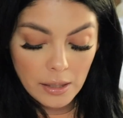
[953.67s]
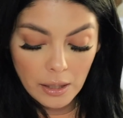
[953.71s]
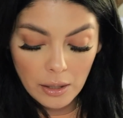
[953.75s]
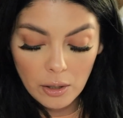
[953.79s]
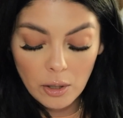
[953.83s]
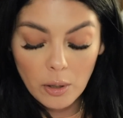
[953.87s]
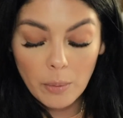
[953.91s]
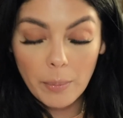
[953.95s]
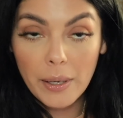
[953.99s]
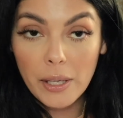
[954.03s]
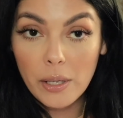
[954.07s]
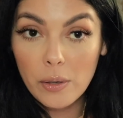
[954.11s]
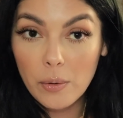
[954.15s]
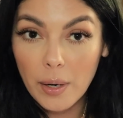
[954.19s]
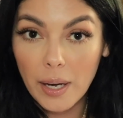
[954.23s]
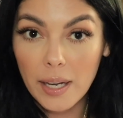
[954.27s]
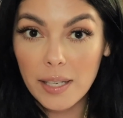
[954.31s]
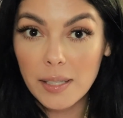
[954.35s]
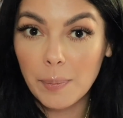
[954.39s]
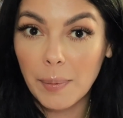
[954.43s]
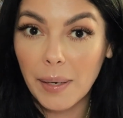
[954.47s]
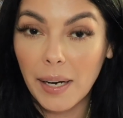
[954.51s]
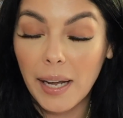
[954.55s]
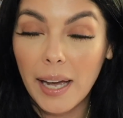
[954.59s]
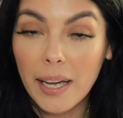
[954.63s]
I don't know about you
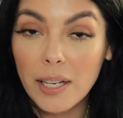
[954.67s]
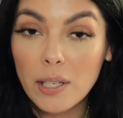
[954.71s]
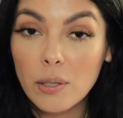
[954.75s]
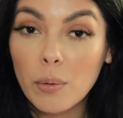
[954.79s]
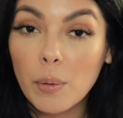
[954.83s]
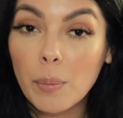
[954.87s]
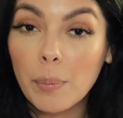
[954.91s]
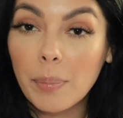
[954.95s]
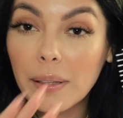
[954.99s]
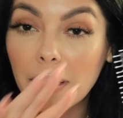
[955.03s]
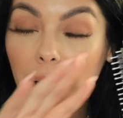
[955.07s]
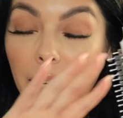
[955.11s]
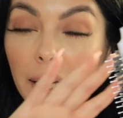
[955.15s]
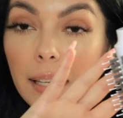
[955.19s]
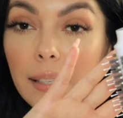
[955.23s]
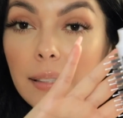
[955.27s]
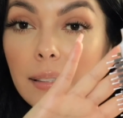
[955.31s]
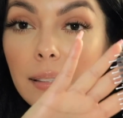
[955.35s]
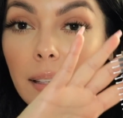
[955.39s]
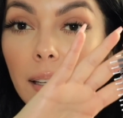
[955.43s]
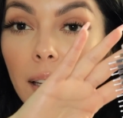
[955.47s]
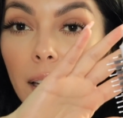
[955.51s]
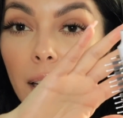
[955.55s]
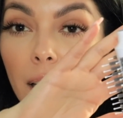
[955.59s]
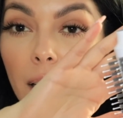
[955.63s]
guys, but I had to
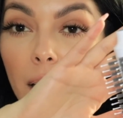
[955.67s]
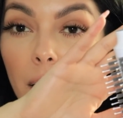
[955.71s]
replace